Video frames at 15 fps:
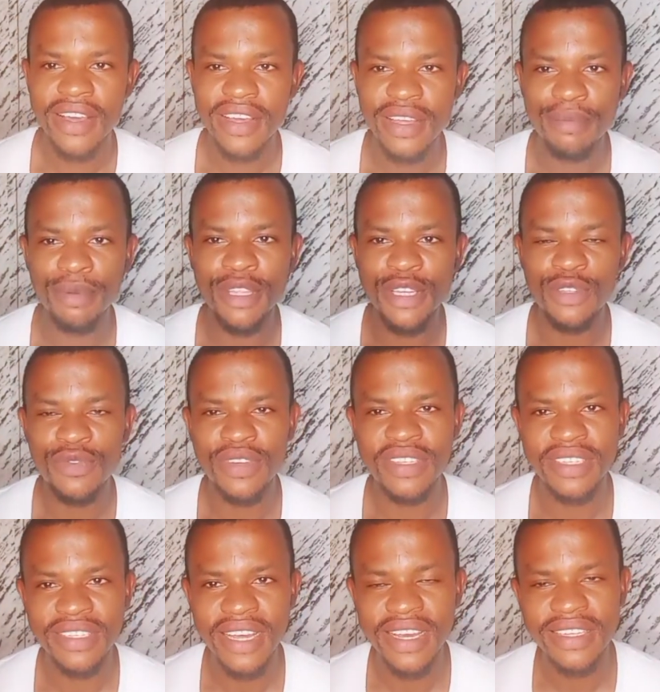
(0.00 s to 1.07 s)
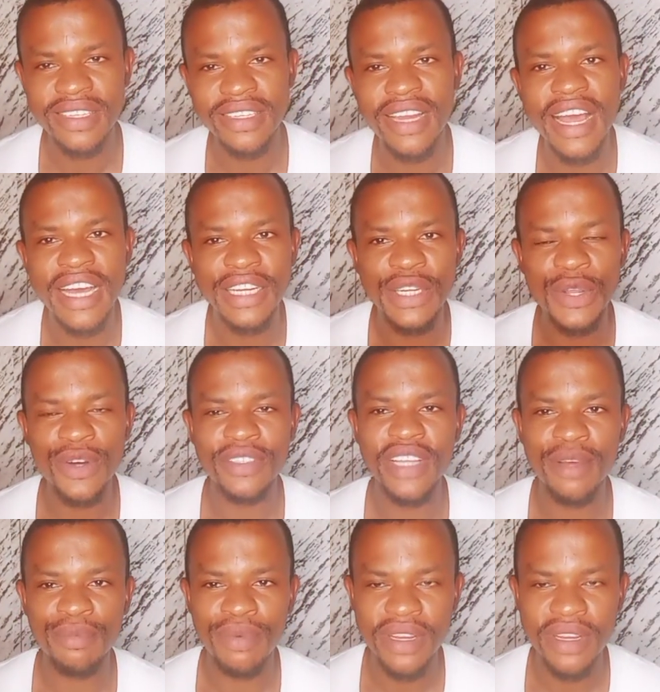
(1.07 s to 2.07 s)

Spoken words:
importance of exercising and other